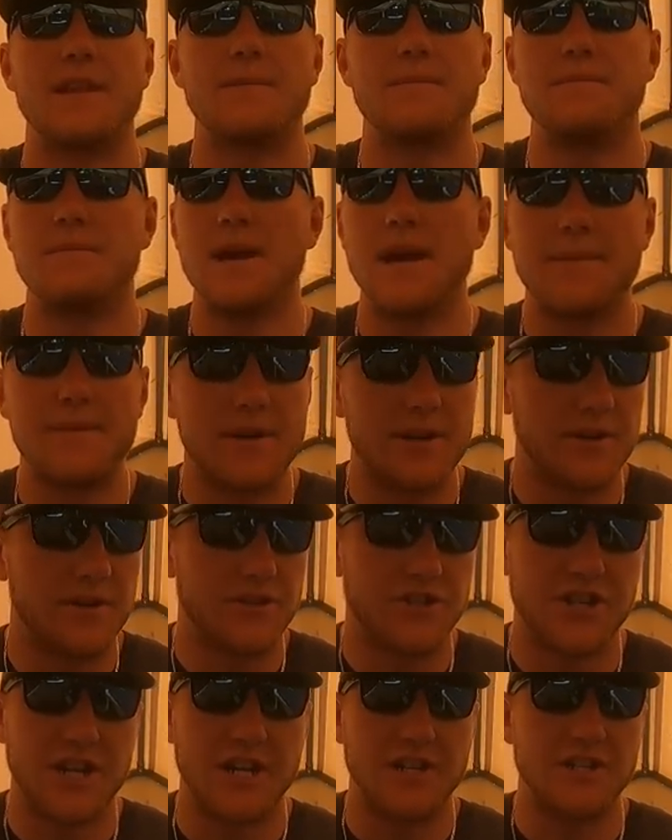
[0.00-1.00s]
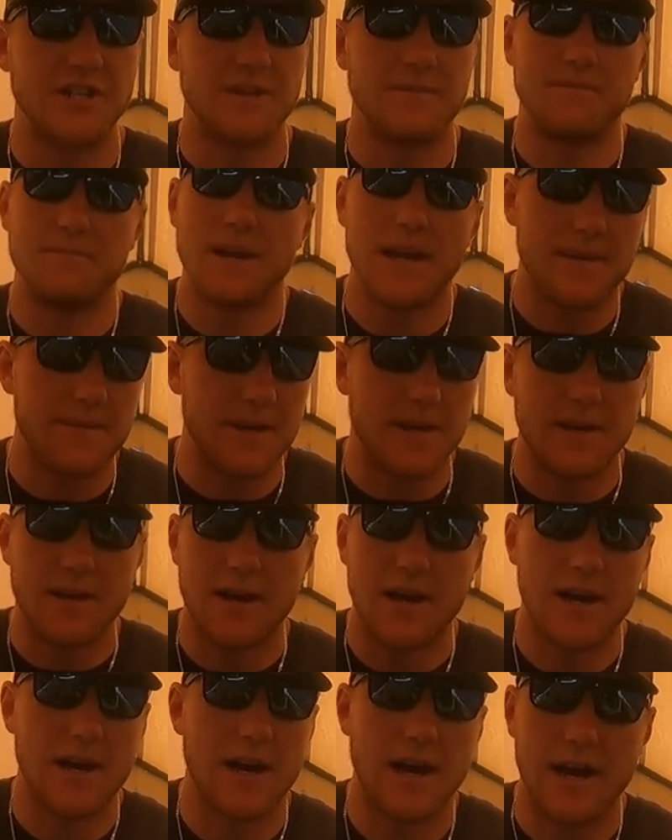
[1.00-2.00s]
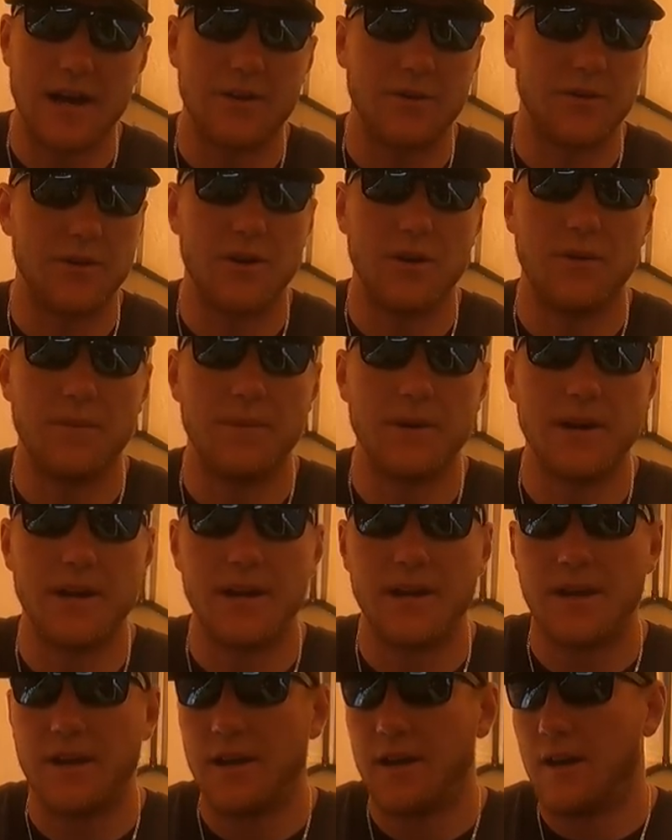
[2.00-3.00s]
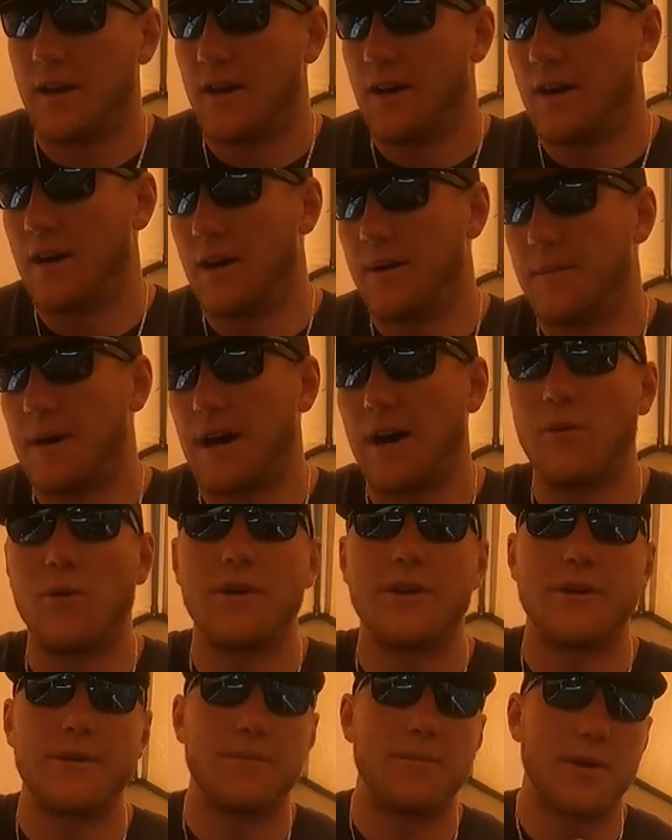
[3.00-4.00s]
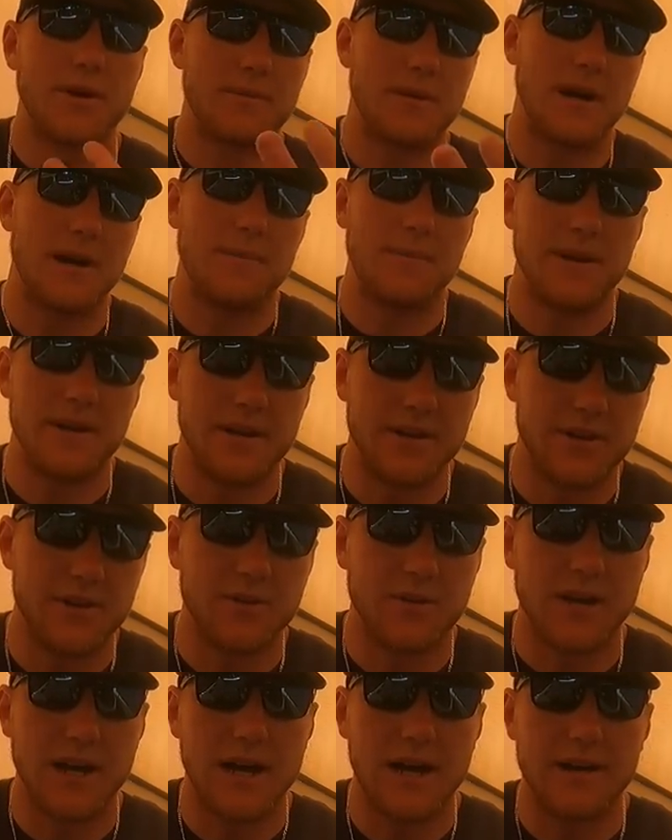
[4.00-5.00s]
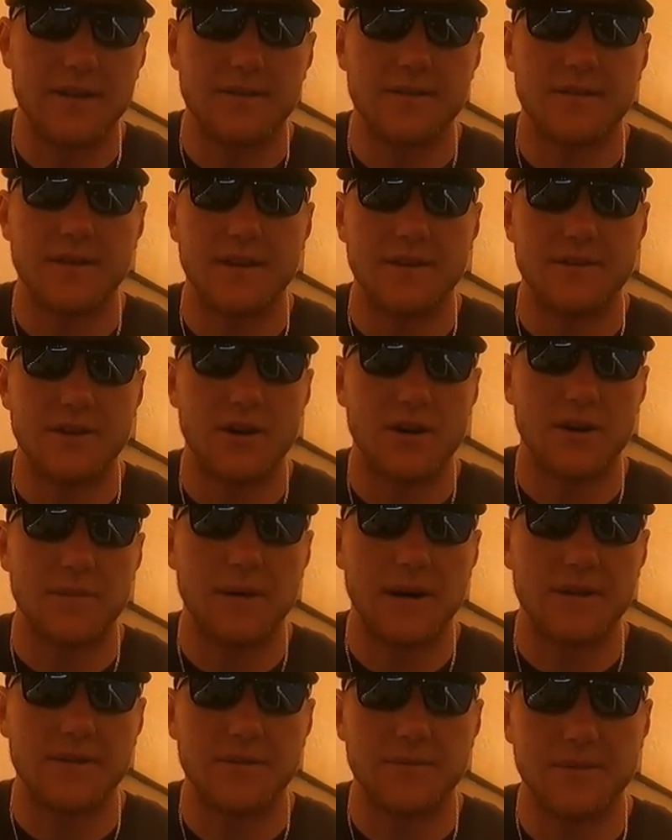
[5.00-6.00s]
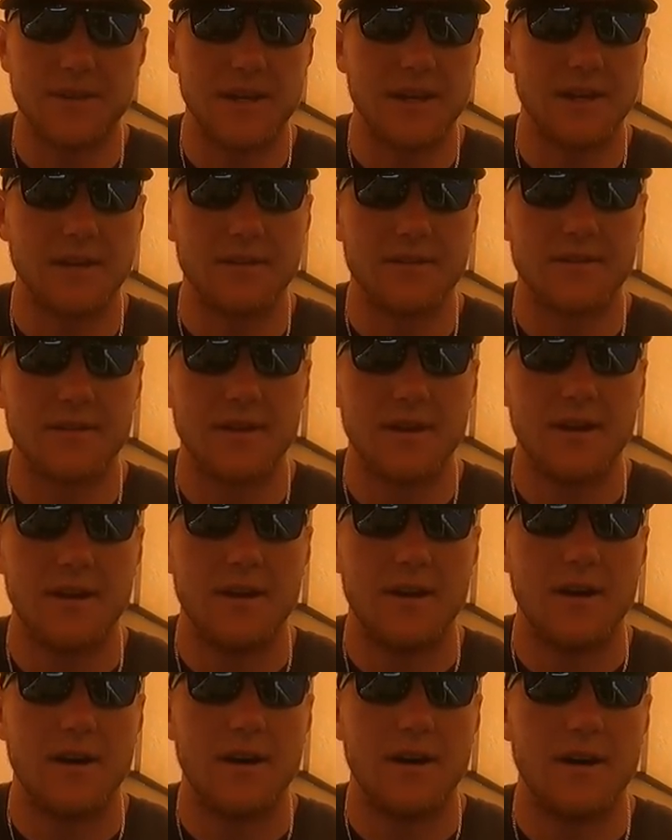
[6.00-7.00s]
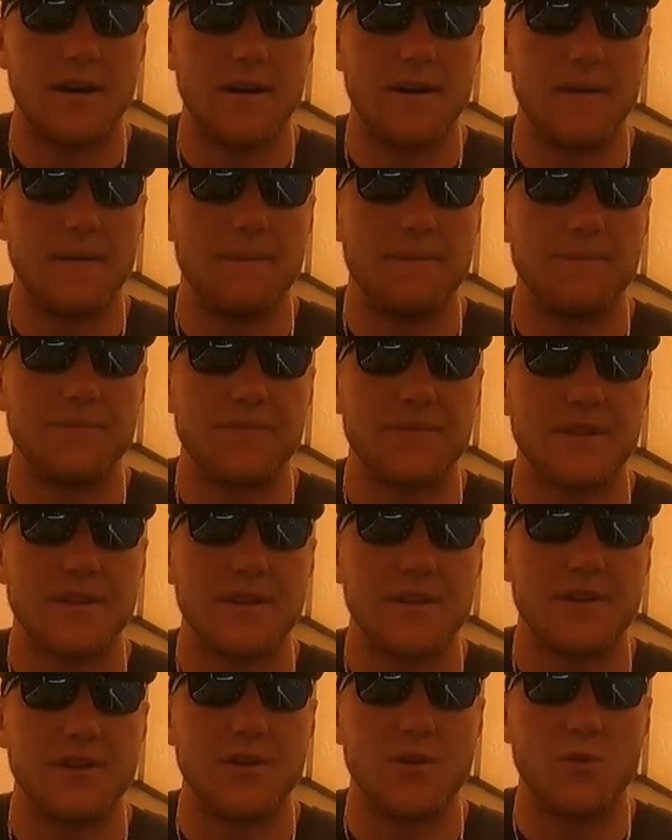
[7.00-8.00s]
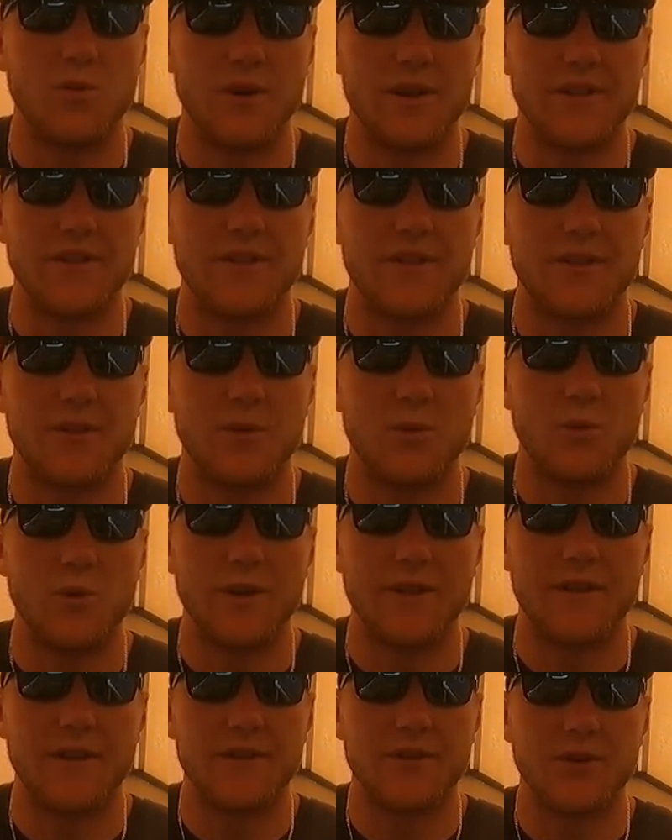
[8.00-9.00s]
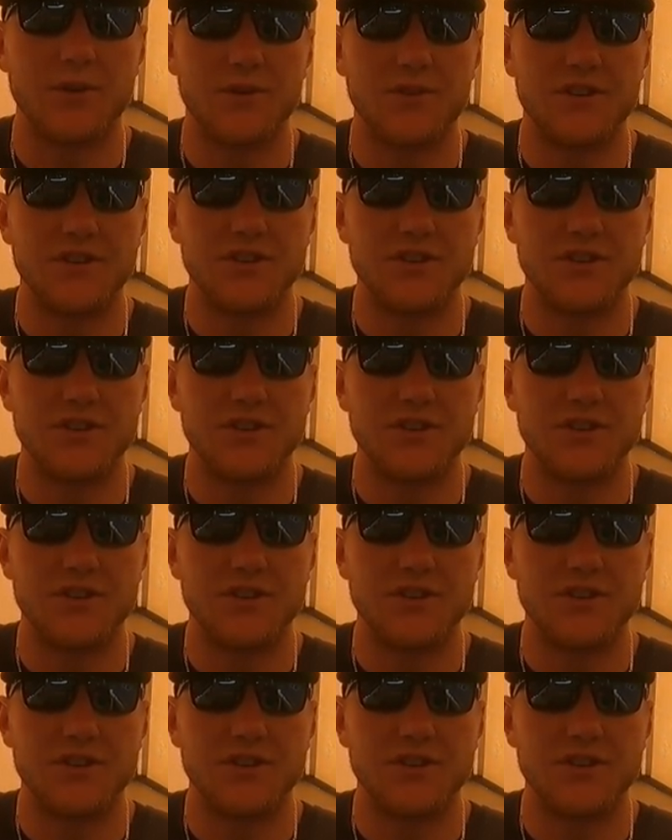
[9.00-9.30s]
maybe it'll change it. Maybe. I don't know. But I wanted to bring my opinion to you guys and talk about some things, you know, with this whole